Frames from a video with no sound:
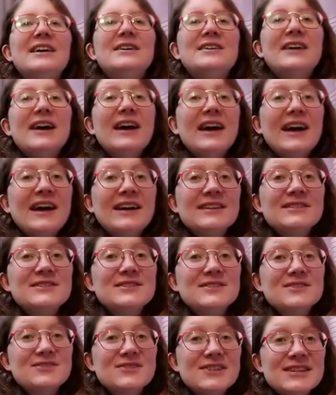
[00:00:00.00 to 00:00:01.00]

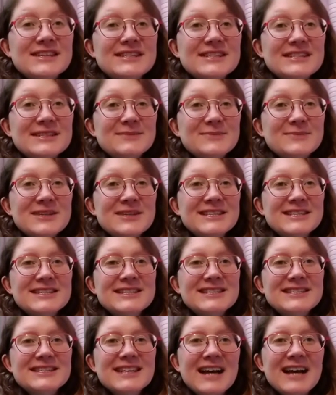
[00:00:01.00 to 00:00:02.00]
At
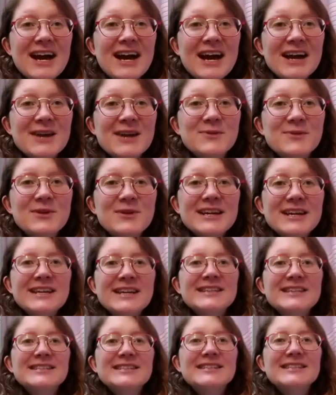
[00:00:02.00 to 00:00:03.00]
Christmas time
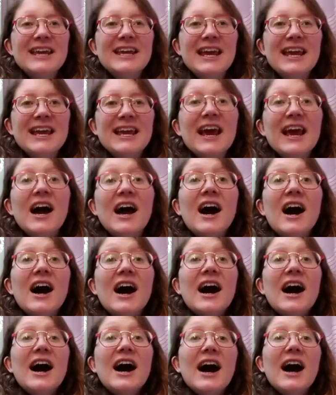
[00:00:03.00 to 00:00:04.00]
we sing
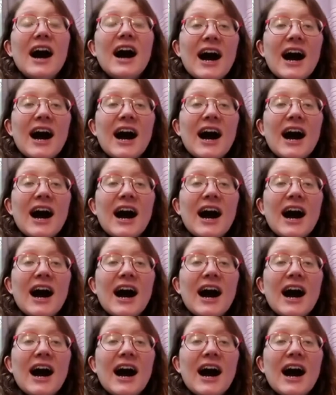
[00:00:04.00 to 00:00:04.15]
ah,